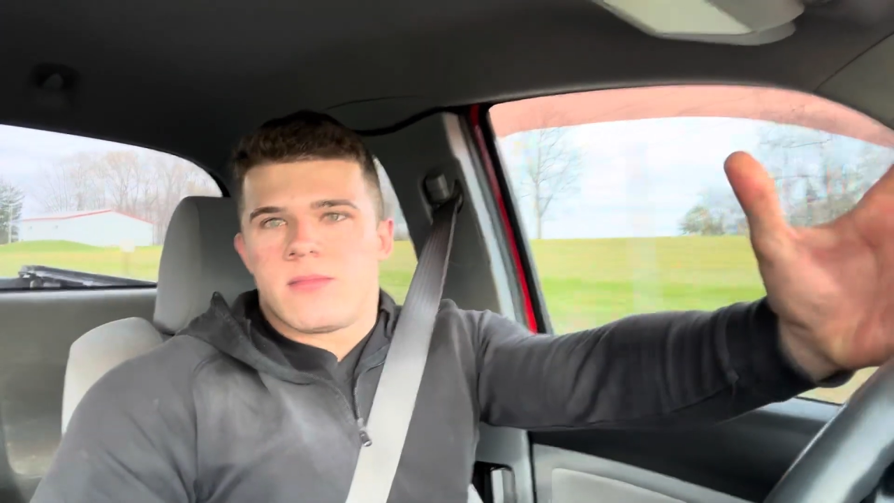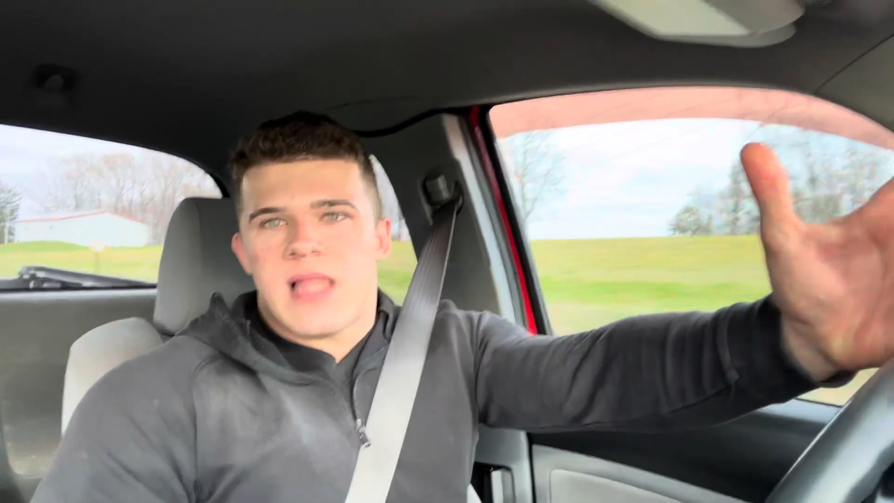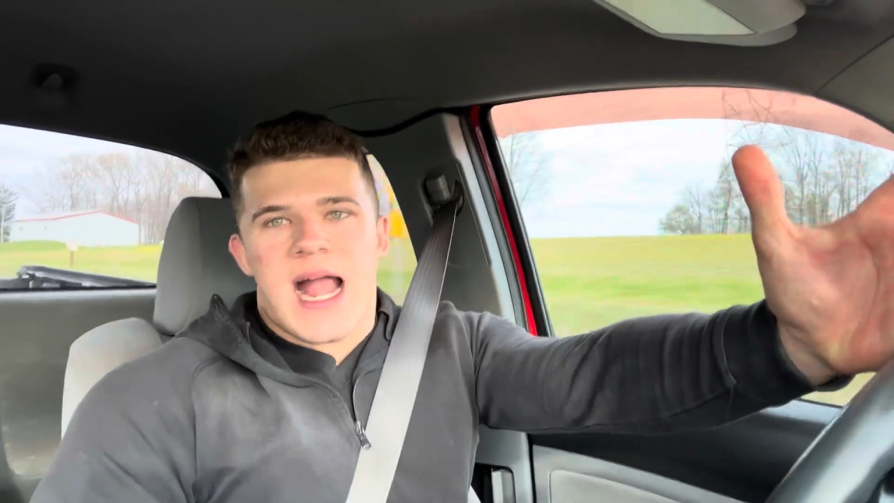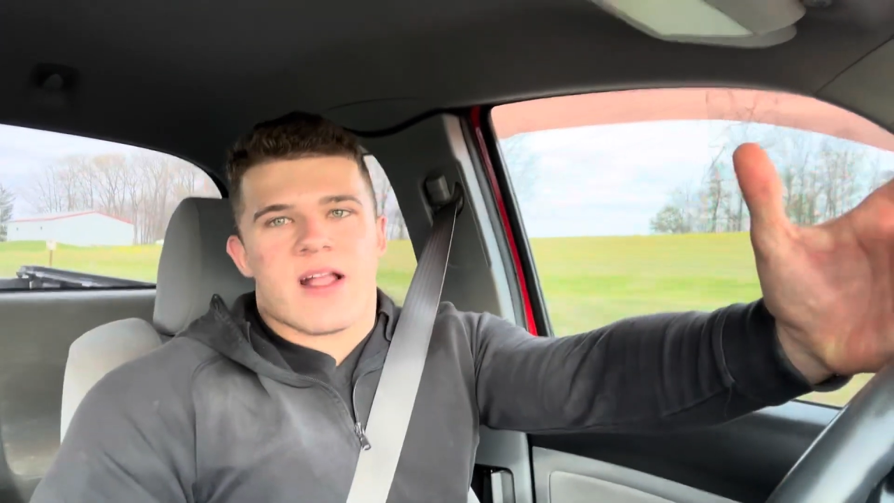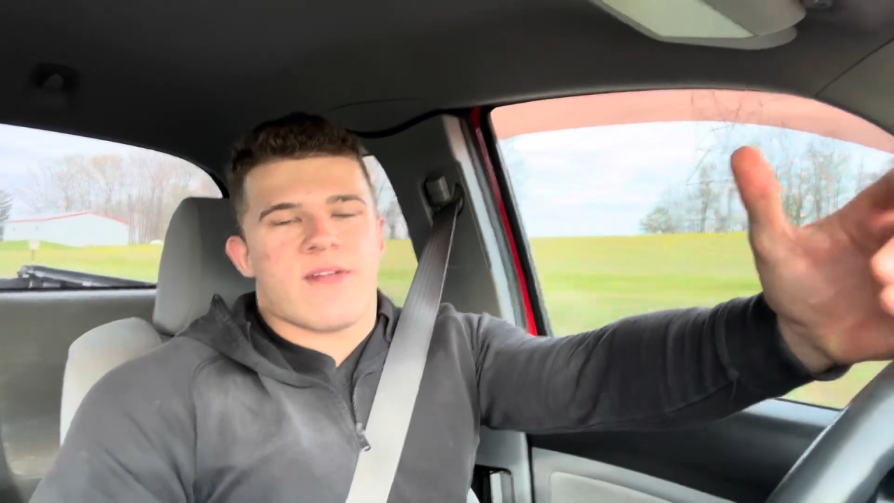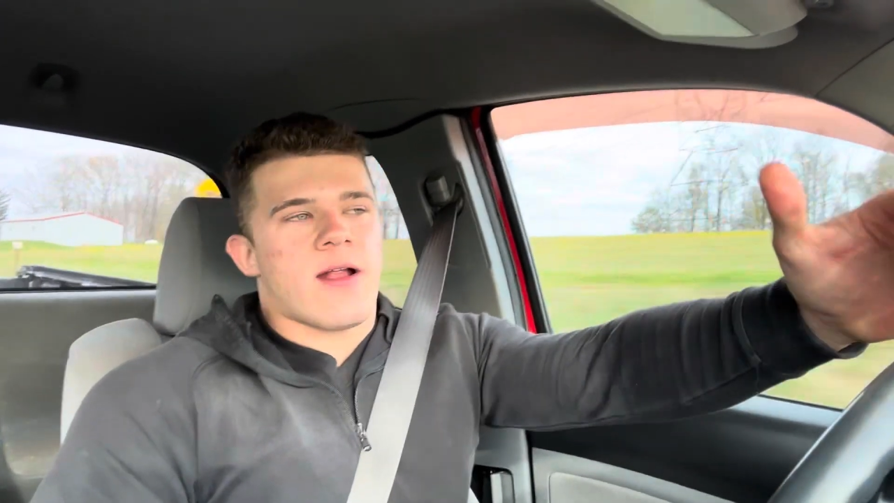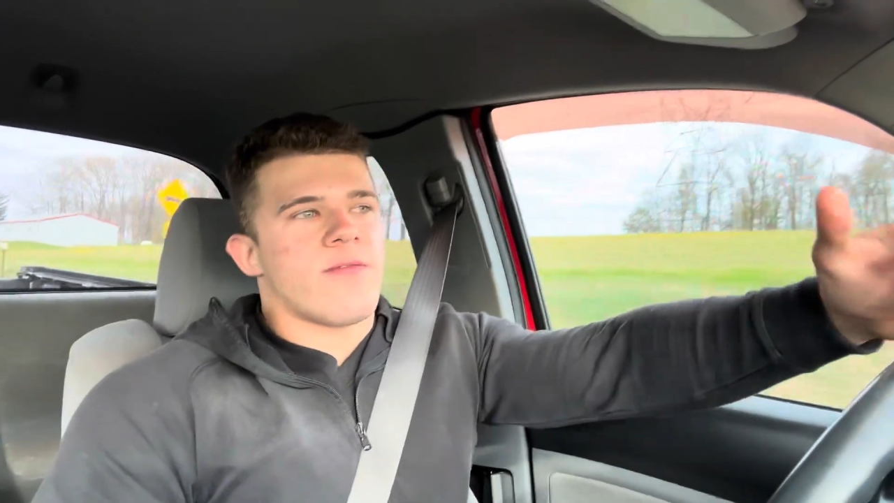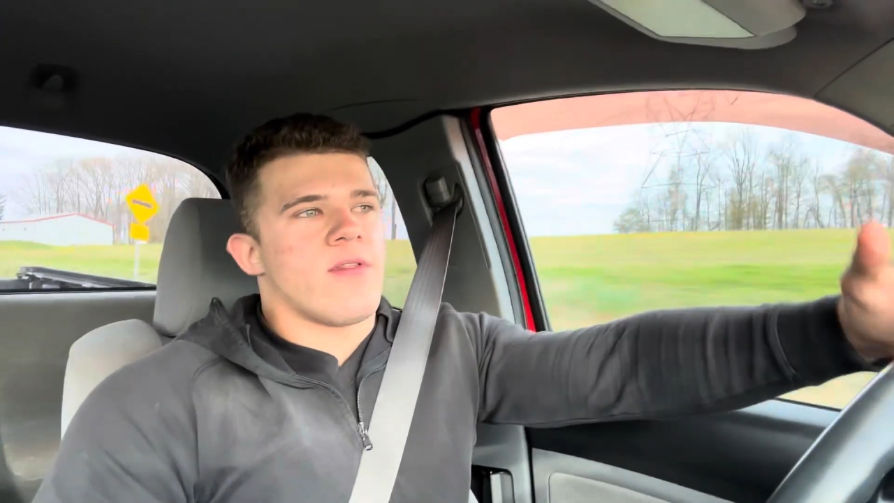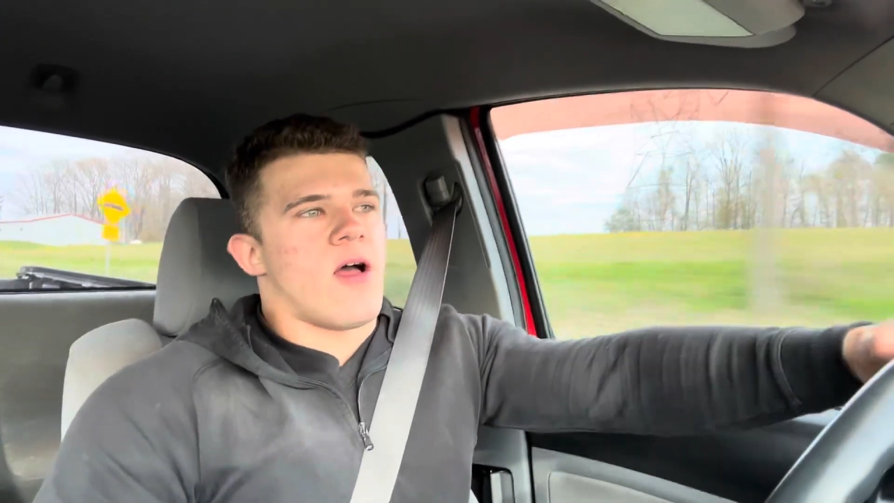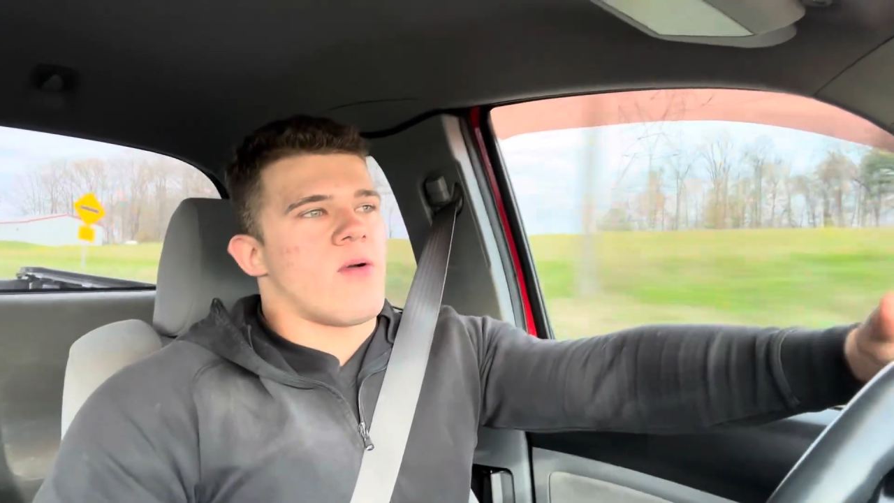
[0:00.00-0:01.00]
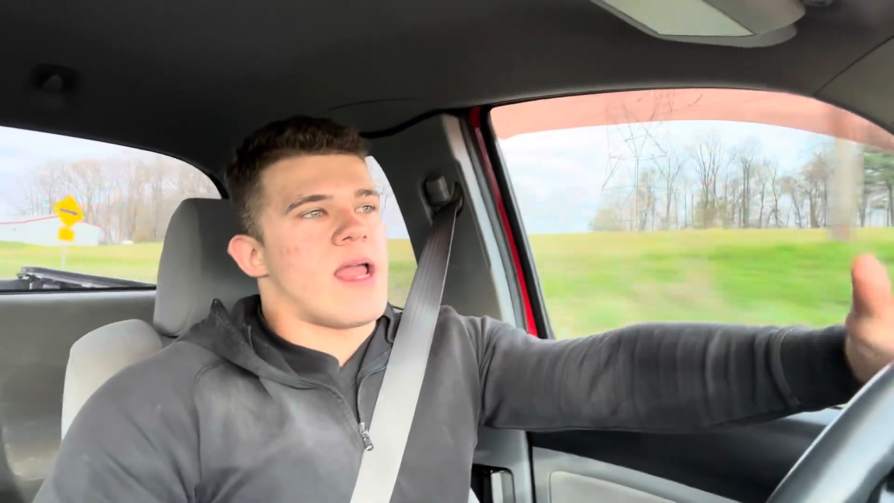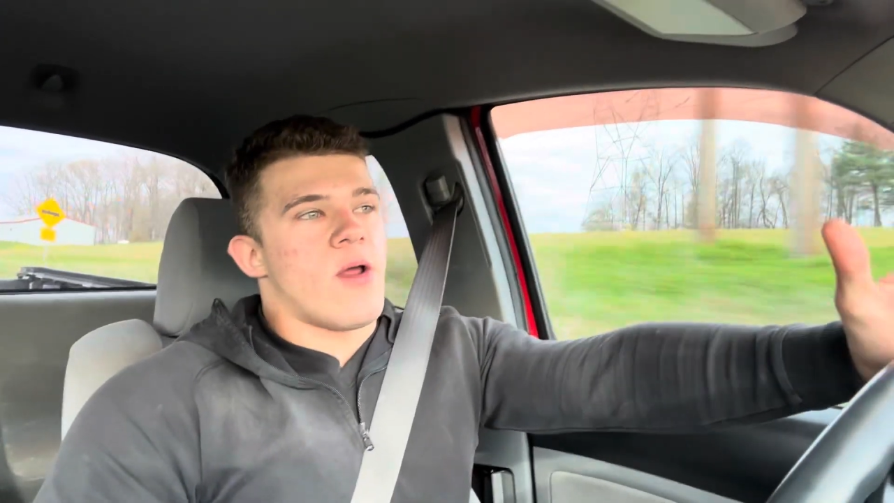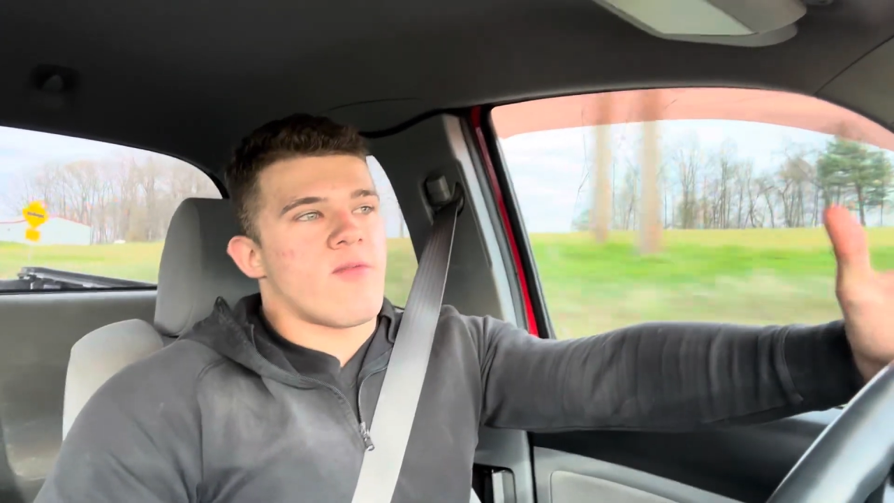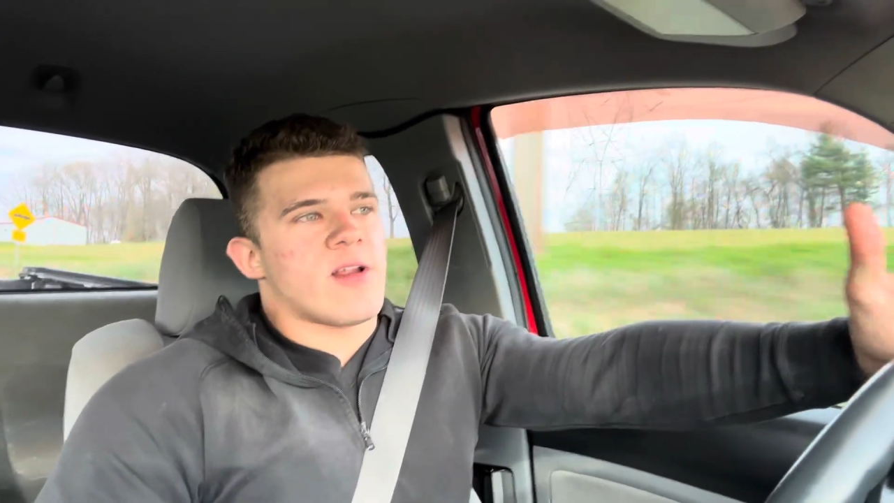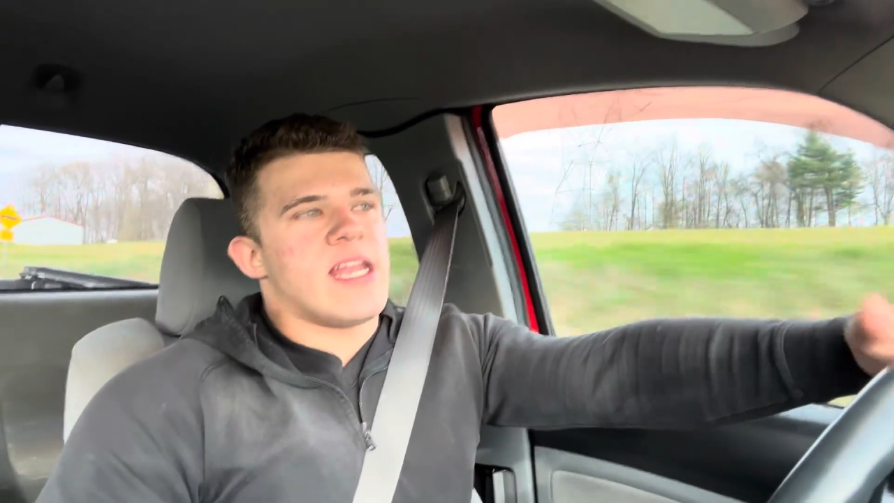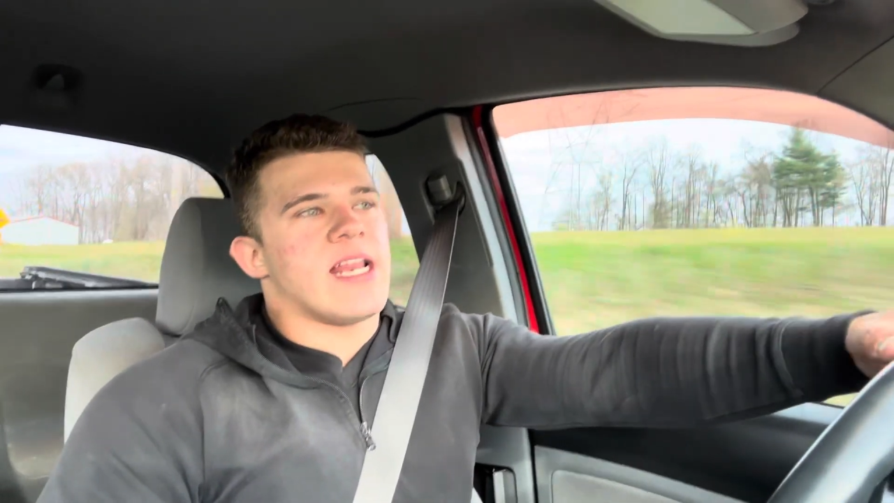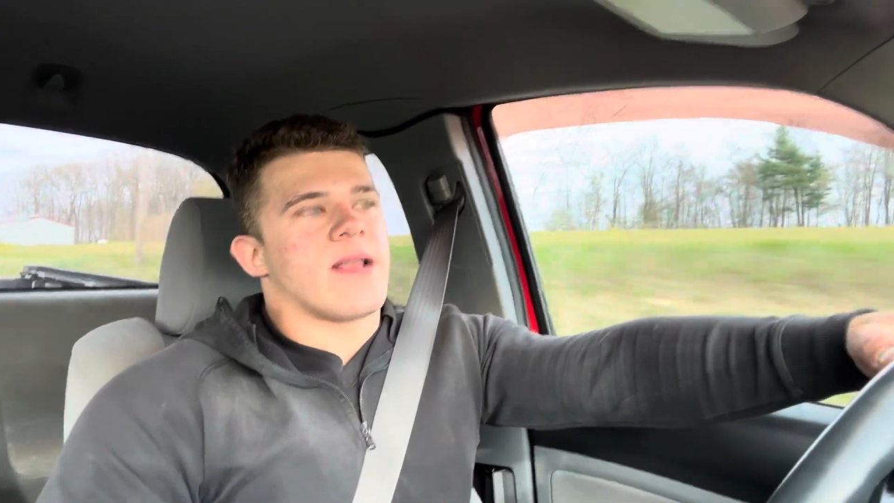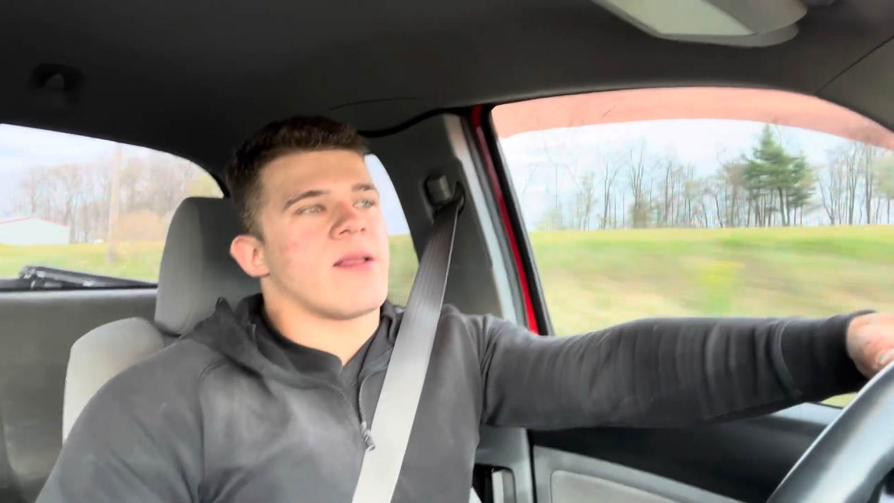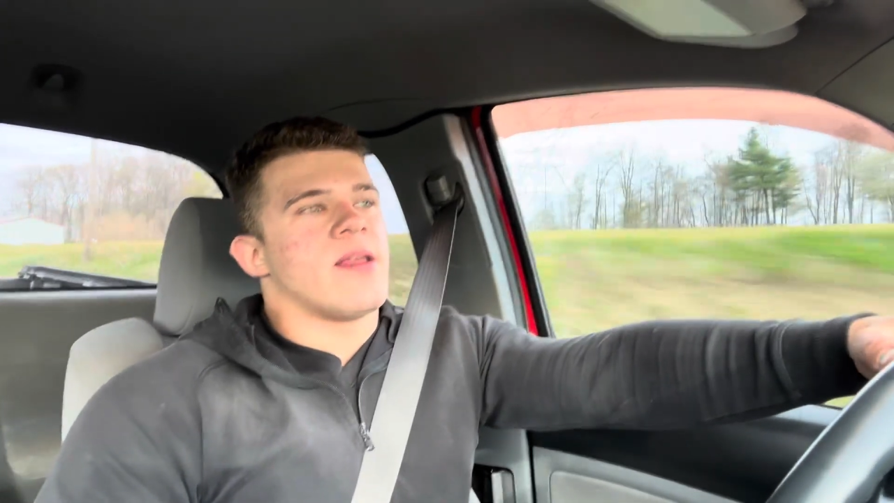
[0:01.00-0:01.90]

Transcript: lack of airflow and overheating.